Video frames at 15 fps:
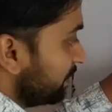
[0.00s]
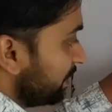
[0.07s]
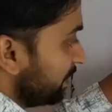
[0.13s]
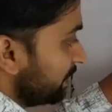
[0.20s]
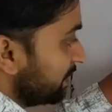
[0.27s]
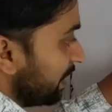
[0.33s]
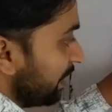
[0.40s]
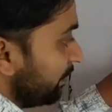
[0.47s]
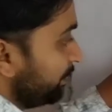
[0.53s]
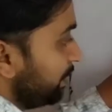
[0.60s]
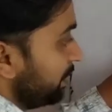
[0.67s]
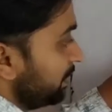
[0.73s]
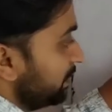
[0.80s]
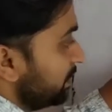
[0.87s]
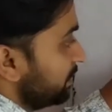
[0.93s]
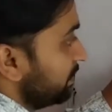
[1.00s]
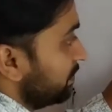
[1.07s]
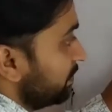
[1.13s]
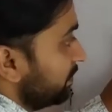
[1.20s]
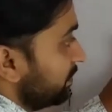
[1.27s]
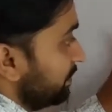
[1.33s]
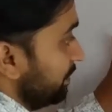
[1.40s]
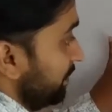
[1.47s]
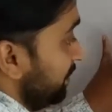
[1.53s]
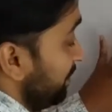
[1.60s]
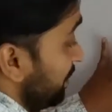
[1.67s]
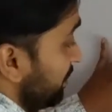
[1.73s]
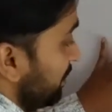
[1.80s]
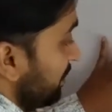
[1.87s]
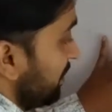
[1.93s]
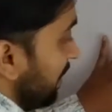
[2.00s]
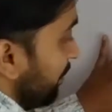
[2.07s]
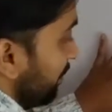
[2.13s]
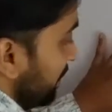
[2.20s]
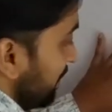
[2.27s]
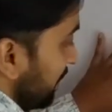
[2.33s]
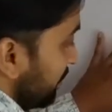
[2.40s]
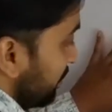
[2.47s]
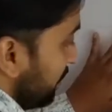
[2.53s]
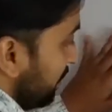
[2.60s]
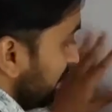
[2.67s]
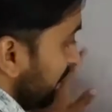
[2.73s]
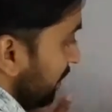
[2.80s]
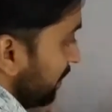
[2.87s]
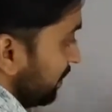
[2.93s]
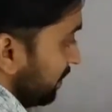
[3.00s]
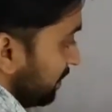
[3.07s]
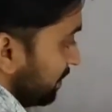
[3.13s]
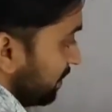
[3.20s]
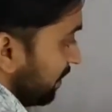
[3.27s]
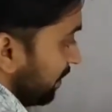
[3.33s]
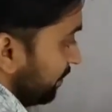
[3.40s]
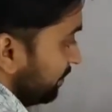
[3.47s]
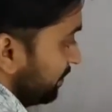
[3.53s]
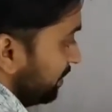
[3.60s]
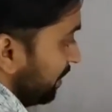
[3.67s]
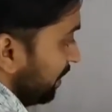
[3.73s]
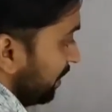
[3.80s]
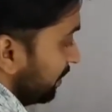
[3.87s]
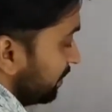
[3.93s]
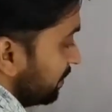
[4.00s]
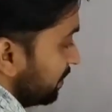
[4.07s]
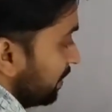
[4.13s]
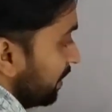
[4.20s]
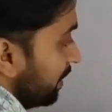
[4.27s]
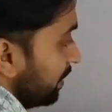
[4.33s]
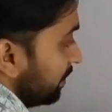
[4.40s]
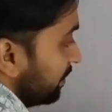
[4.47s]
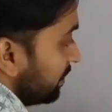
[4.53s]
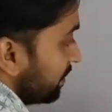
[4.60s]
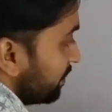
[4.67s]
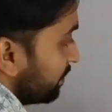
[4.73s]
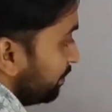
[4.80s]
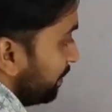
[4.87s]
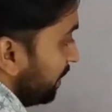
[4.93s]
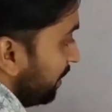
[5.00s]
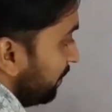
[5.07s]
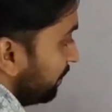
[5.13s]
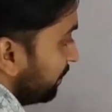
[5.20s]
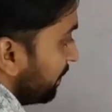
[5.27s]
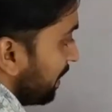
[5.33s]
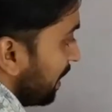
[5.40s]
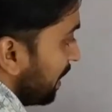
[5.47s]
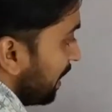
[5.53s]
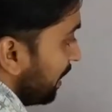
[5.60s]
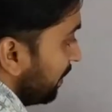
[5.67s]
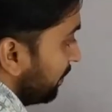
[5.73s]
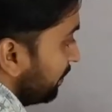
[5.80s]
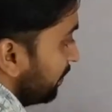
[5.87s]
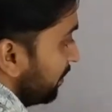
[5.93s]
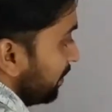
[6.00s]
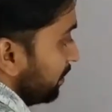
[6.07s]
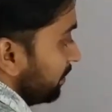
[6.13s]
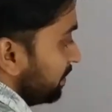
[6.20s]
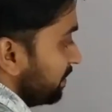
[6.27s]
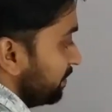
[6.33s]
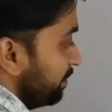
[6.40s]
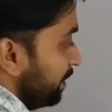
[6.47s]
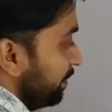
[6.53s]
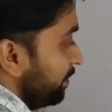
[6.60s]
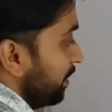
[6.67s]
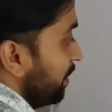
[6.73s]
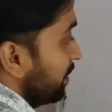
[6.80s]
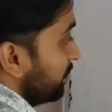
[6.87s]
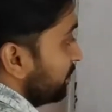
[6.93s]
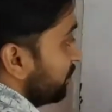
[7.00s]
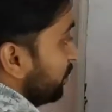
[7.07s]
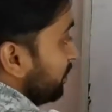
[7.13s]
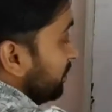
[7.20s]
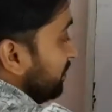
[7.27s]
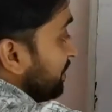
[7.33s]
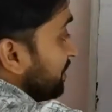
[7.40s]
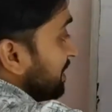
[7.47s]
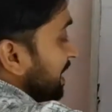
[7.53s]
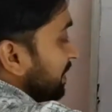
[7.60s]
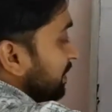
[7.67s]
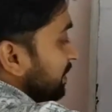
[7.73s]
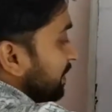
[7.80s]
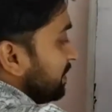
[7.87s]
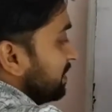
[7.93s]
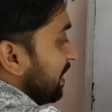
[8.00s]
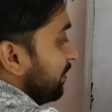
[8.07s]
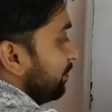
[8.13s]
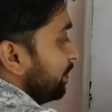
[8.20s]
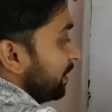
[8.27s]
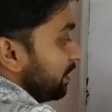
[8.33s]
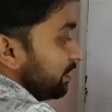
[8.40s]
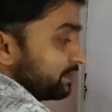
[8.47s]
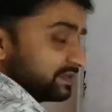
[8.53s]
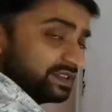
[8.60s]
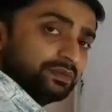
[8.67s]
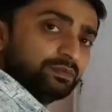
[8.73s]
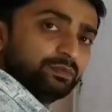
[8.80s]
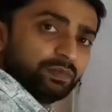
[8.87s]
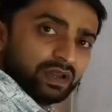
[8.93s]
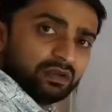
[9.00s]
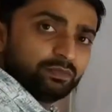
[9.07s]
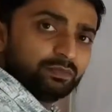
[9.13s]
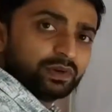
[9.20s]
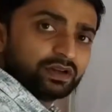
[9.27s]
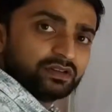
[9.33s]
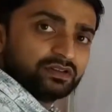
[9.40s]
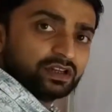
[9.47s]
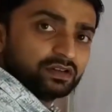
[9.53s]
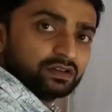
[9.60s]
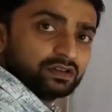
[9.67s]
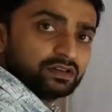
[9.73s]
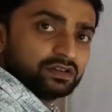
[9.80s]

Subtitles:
examples, these examples actually here, the subject, this is P5, this is V. So these are the example of simple present.